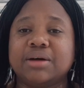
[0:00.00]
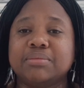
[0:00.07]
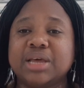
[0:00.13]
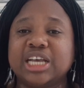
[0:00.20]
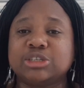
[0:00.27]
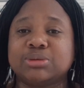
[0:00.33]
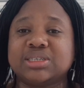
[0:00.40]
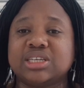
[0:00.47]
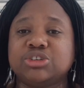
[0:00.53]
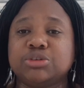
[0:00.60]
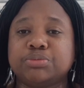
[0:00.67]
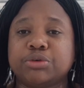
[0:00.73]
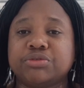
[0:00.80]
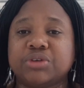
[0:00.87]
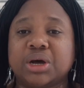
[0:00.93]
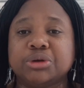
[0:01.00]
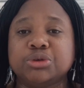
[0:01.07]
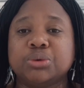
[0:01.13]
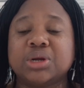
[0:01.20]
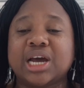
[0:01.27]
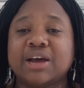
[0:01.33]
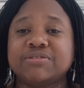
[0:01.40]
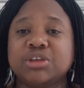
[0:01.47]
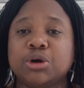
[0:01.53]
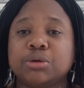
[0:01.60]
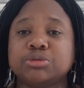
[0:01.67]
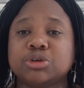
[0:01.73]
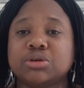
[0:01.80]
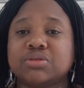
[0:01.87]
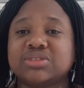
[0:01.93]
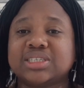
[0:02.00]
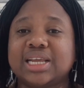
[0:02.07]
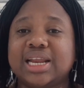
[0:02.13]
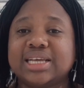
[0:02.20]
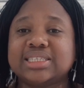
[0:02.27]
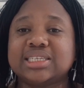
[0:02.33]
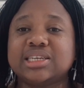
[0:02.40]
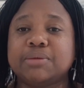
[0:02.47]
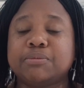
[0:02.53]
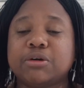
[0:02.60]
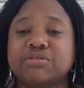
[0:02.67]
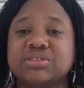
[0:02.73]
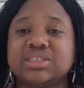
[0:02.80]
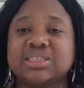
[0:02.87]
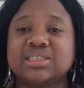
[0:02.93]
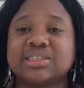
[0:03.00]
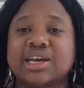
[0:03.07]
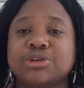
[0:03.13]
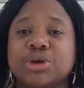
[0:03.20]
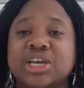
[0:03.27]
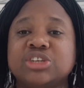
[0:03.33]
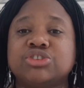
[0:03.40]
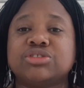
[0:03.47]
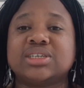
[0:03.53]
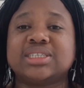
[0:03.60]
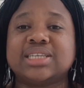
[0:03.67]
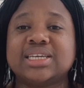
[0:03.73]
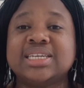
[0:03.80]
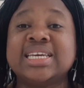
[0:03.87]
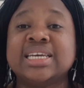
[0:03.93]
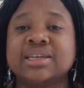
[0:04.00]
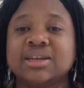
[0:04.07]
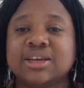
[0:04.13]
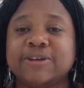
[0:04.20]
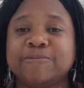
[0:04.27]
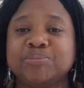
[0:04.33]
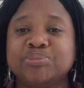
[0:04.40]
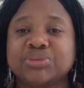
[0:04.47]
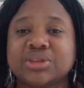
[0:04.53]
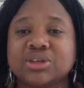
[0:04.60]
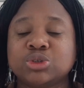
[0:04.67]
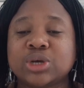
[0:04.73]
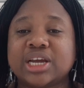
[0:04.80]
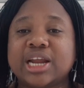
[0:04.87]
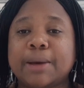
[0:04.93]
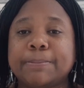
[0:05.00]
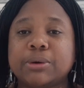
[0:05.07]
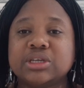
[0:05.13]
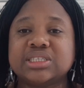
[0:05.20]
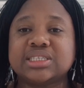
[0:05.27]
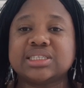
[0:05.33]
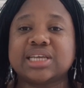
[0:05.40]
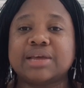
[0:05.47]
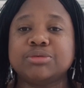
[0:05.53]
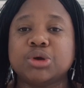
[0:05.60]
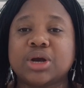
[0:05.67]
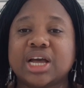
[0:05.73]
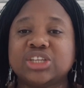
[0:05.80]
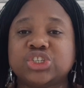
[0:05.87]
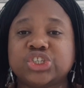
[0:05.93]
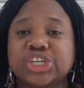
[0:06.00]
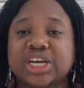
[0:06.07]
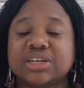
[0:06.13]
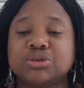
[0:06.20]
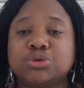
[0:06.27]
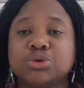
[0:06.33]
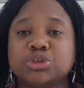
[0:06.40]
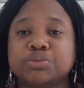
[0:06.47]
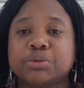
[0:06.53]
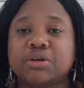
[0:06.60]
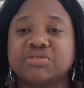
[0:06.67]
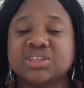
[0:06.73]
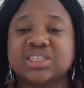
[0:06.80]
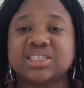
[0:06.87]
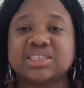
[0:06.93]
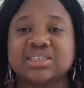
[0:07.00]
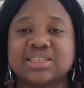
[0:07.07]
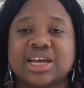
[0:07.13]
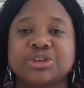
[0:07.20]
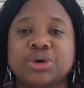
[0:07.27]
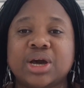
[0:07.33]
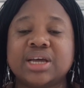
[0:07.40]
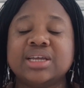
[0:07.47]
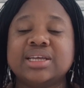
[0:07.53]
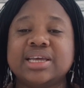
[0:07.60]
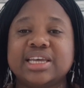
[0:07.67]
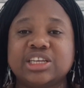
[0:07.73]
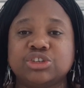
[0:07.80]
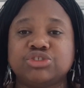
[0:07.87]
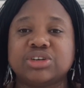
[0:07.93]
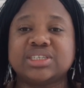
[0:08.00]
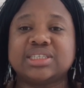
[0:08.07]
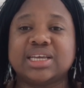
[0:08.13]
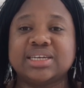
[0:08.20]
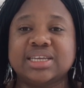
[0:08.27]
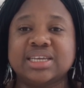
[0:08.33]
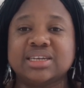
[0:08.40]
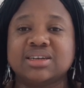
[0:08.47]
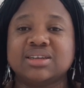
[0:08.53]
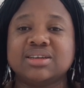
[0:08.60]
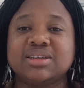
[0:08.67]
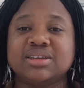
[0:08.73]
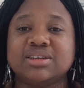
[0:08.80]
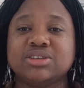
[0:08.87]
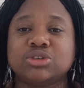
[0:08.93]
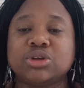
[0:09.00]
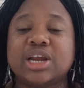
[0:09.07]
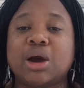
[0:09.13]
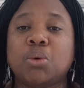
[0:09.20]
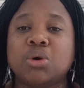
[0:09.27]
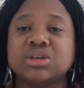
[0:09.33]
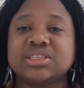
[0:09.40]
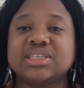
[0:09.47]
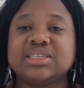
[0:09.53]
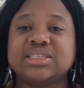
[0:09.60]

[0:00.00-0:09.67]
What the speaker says: Express Entry profile, you will have the option of selecting the provinces that you are interested in. So at that point in time, you can check those provinces that you are interested in. So that once